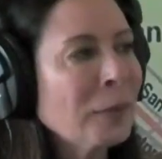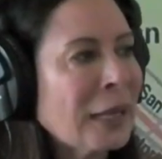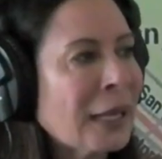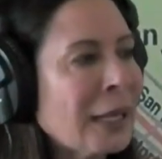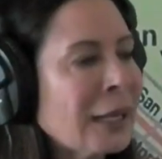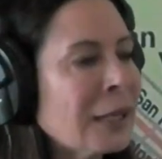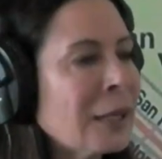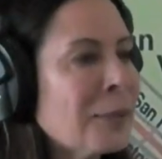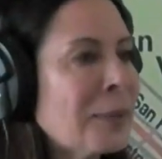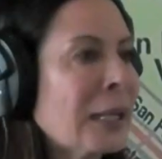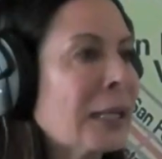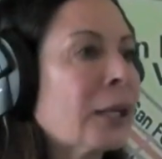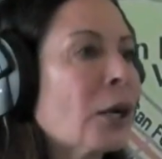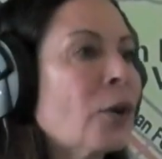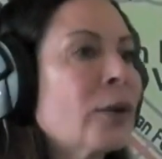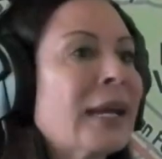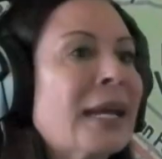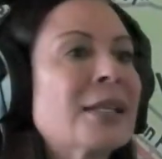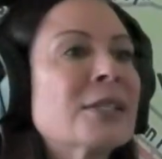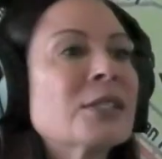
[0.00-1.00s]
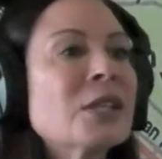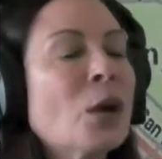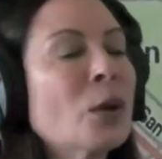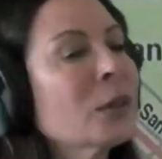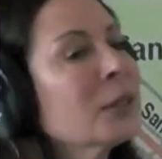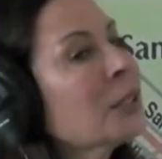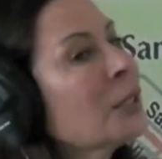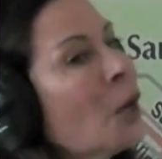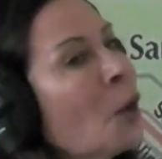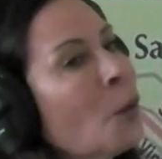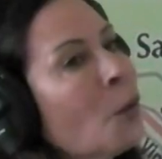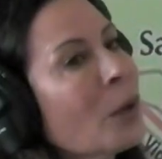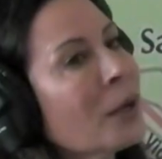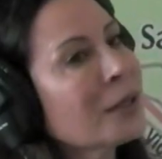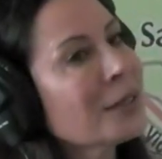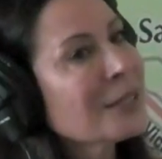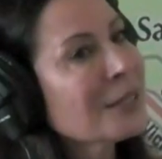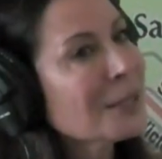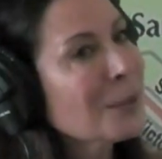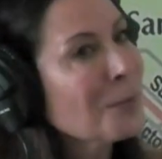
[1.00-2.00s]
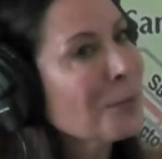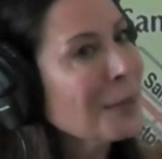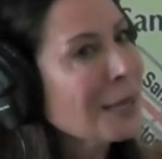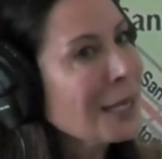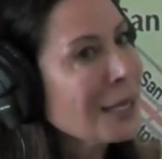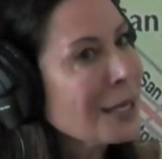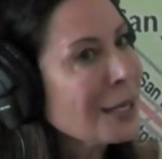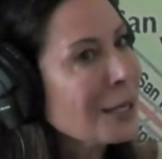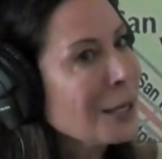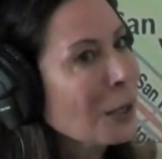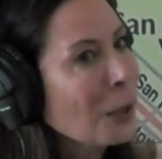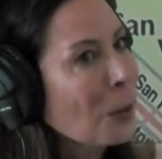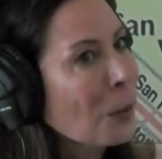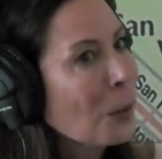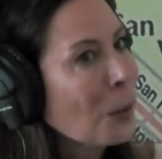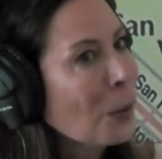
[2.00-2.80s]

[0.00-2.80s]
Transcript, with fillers: me and he'd be like, "Okay, so-and-so wants to meet you."